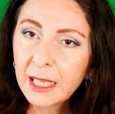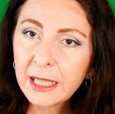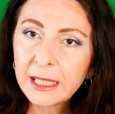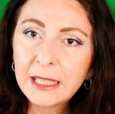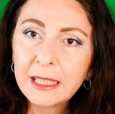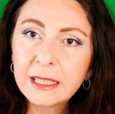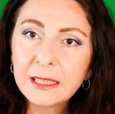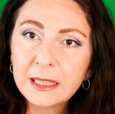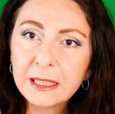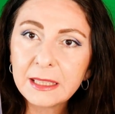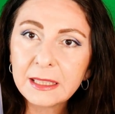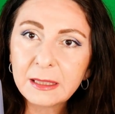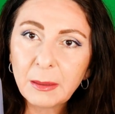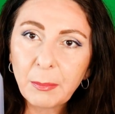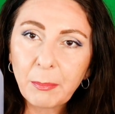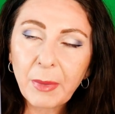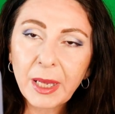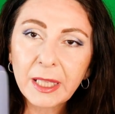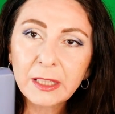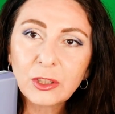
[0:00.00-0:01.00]
This is
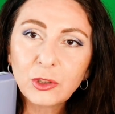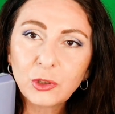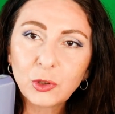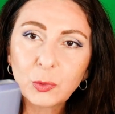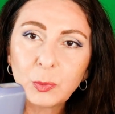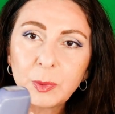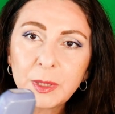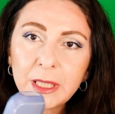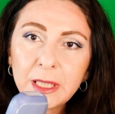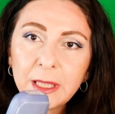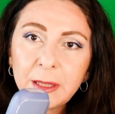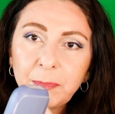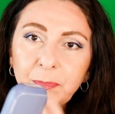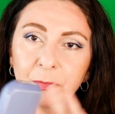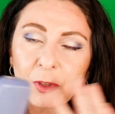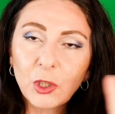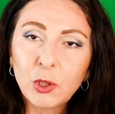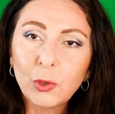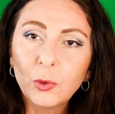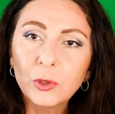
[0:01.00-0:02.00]
meant to be
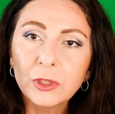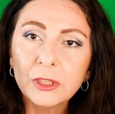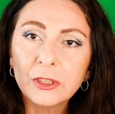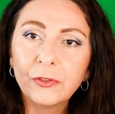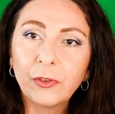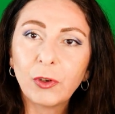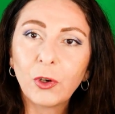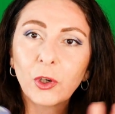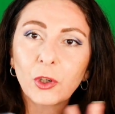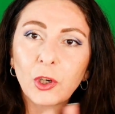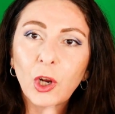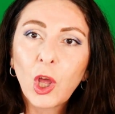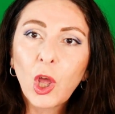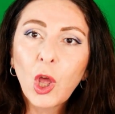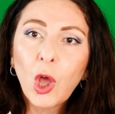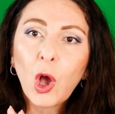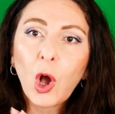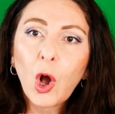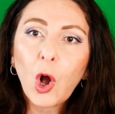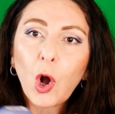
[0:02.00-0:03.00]
used for
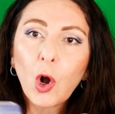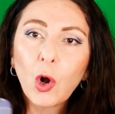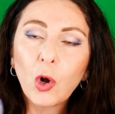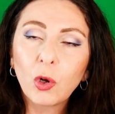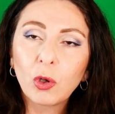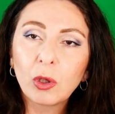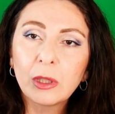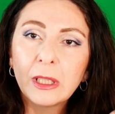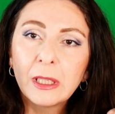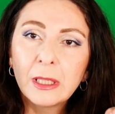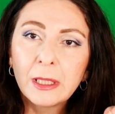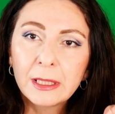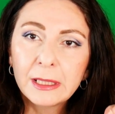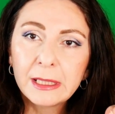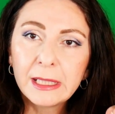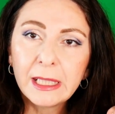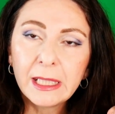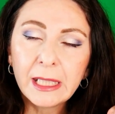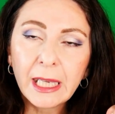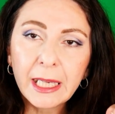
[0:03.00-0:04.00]
all
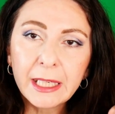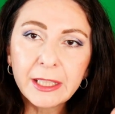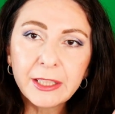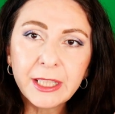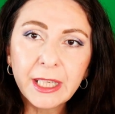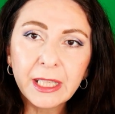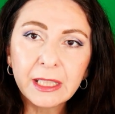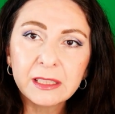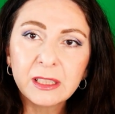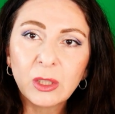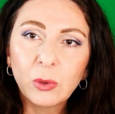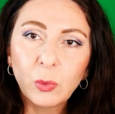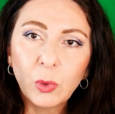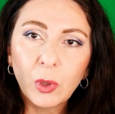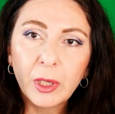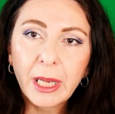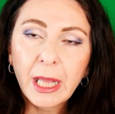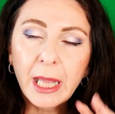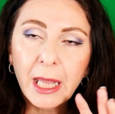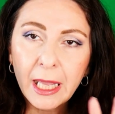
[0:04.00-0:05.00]
the areas
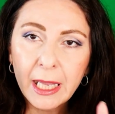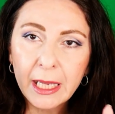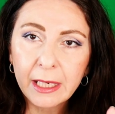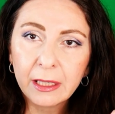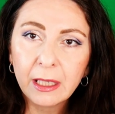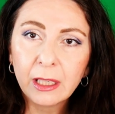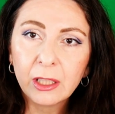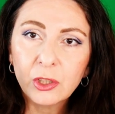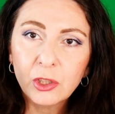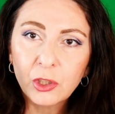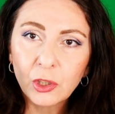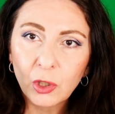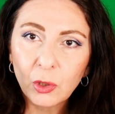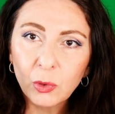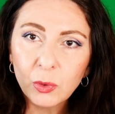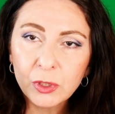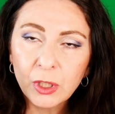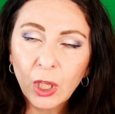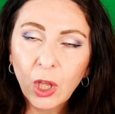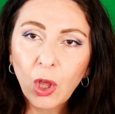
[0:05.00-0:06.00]
where hair
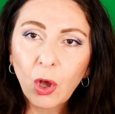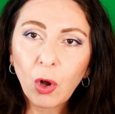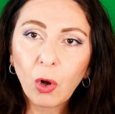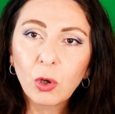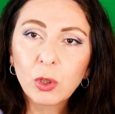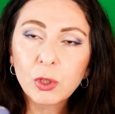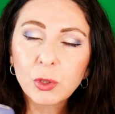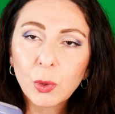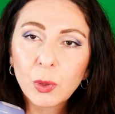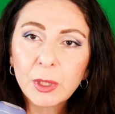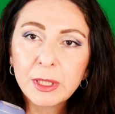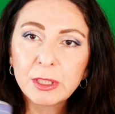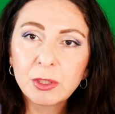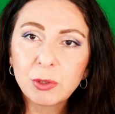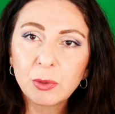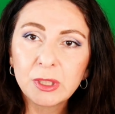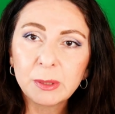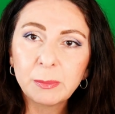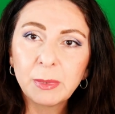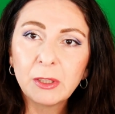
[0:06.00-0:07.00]
grows. Also, it's
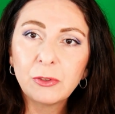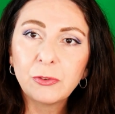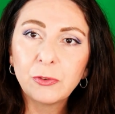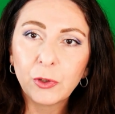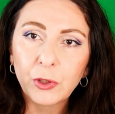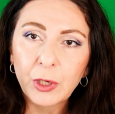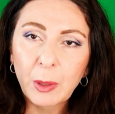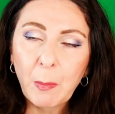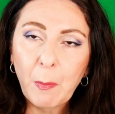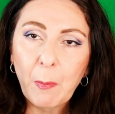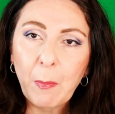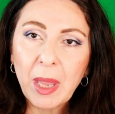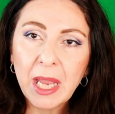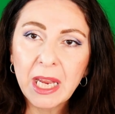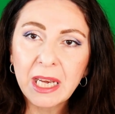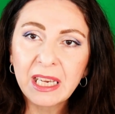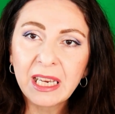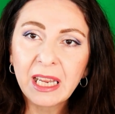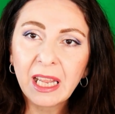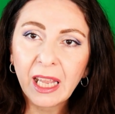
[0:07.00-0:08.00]
suitable for
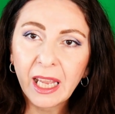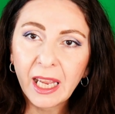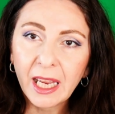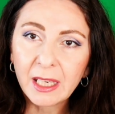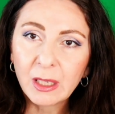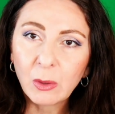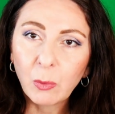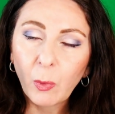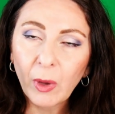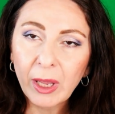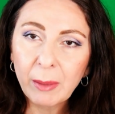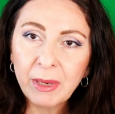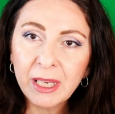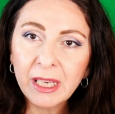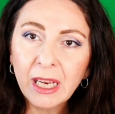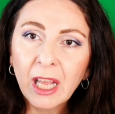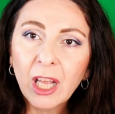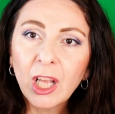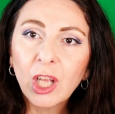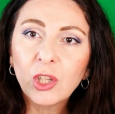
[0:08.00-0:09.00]
men and
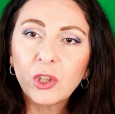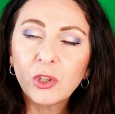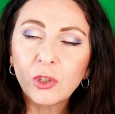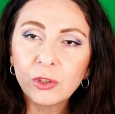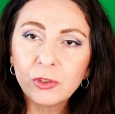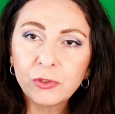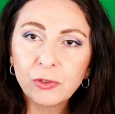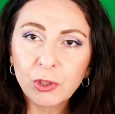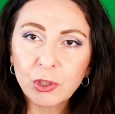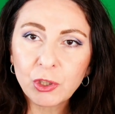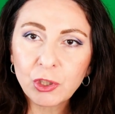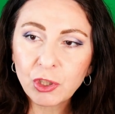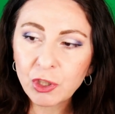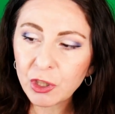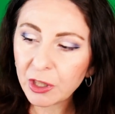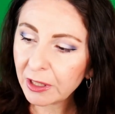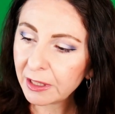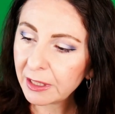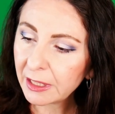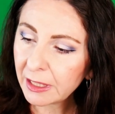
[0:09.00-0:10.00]
women, not for
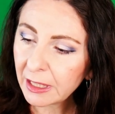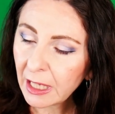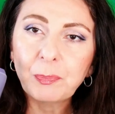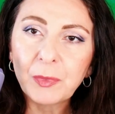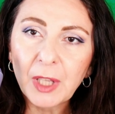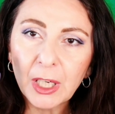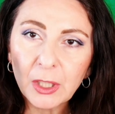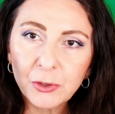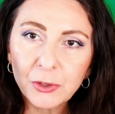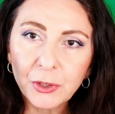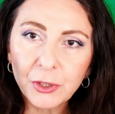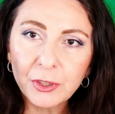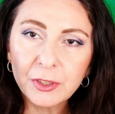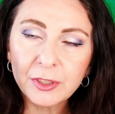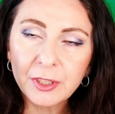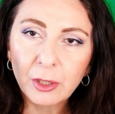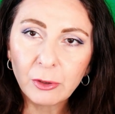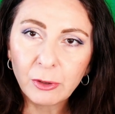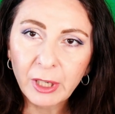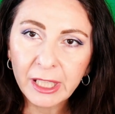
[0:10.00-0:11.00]
children.
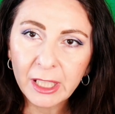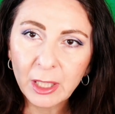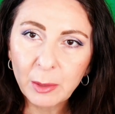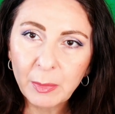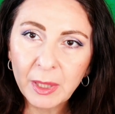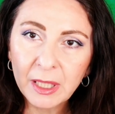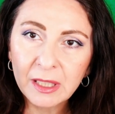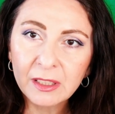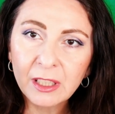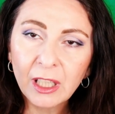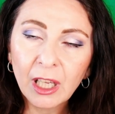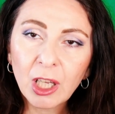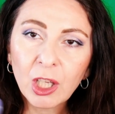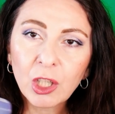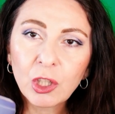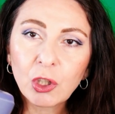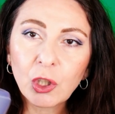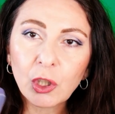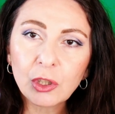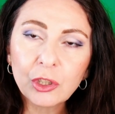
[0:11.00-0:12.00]
Doctors recommend
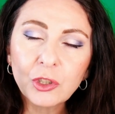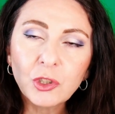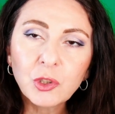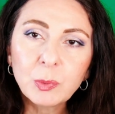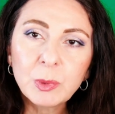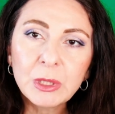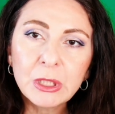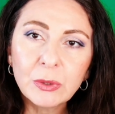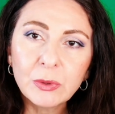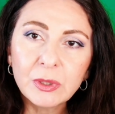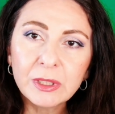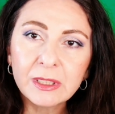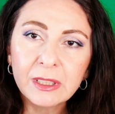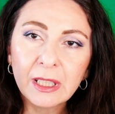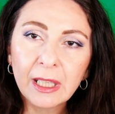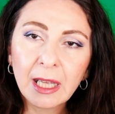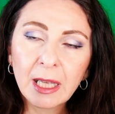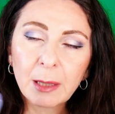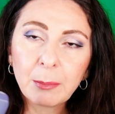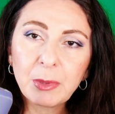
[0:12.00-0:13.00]
not to be used
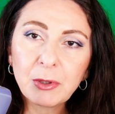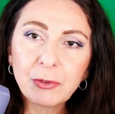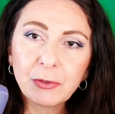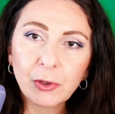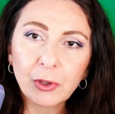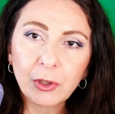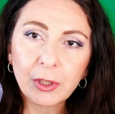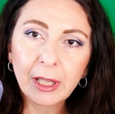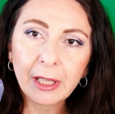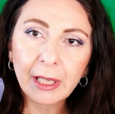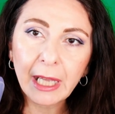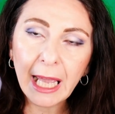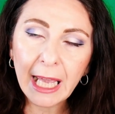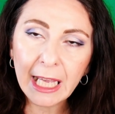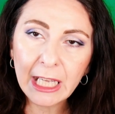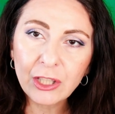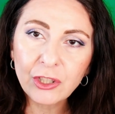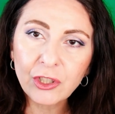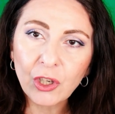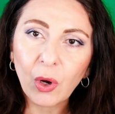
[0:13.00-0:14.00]
before the
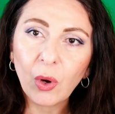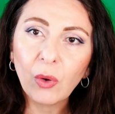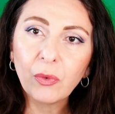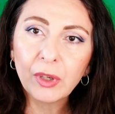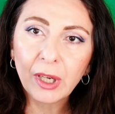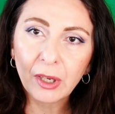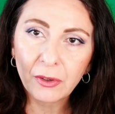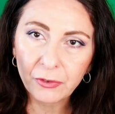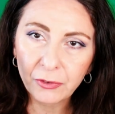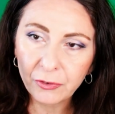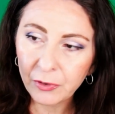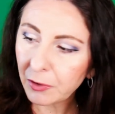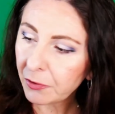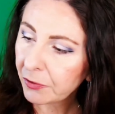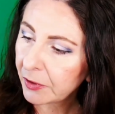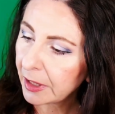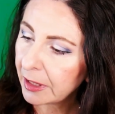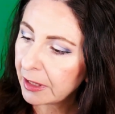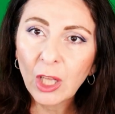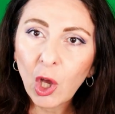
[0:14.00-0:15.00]
age of
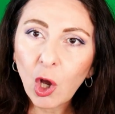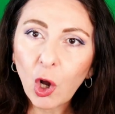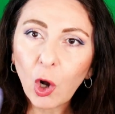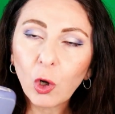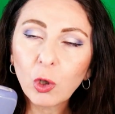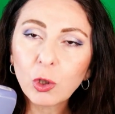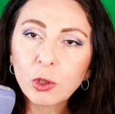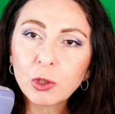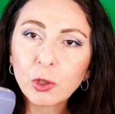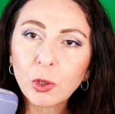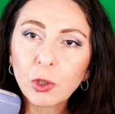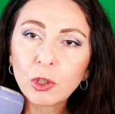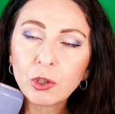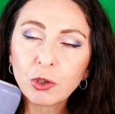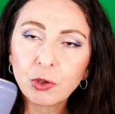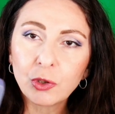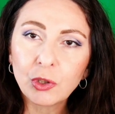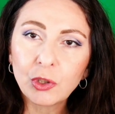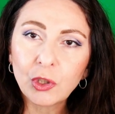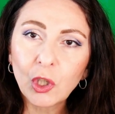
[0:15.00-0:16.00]
15. Also,
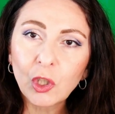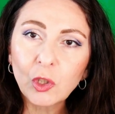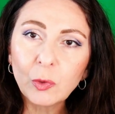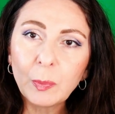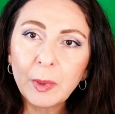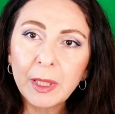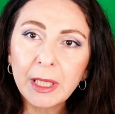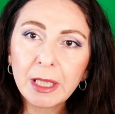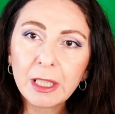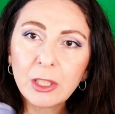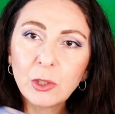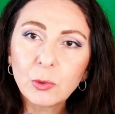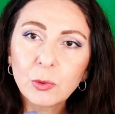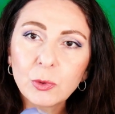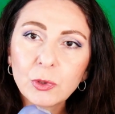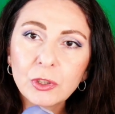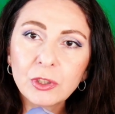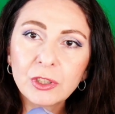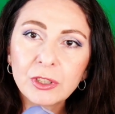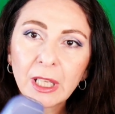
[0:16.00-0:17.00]
should not be
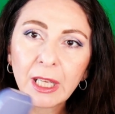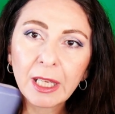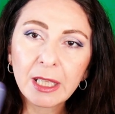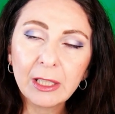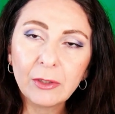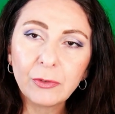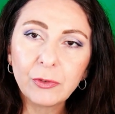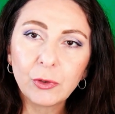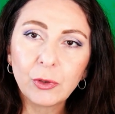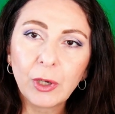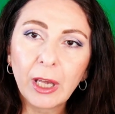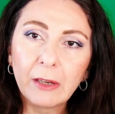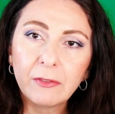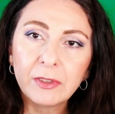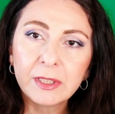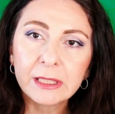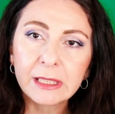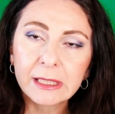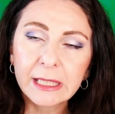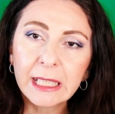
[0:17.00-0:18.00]
used if you
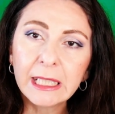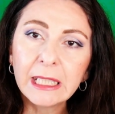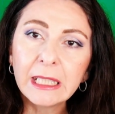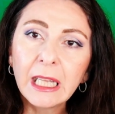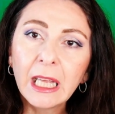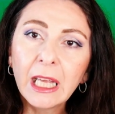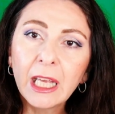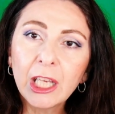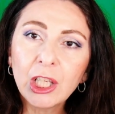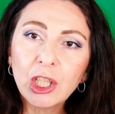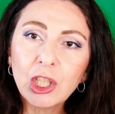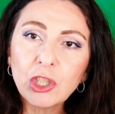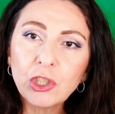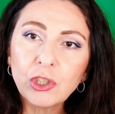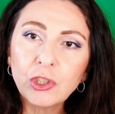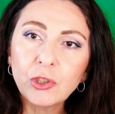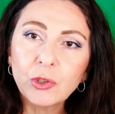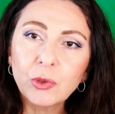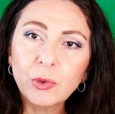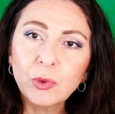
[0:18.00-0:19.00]
have skin
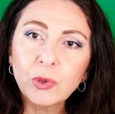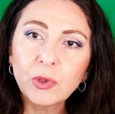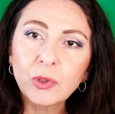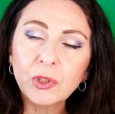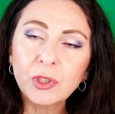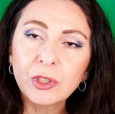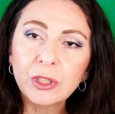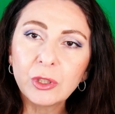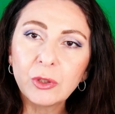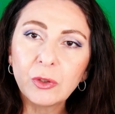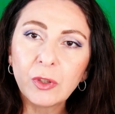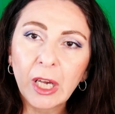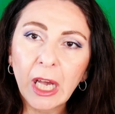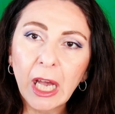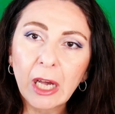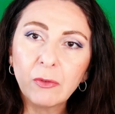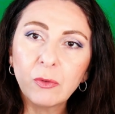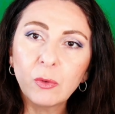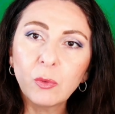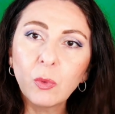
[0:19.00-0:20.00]
issues, you
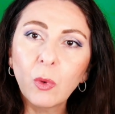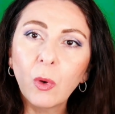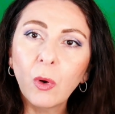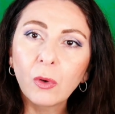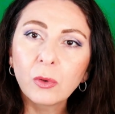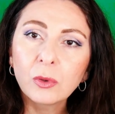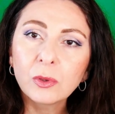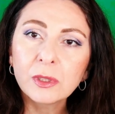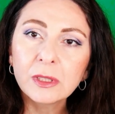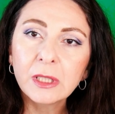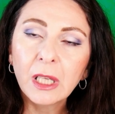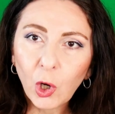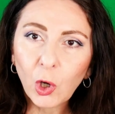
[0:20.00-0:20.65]
have wounds.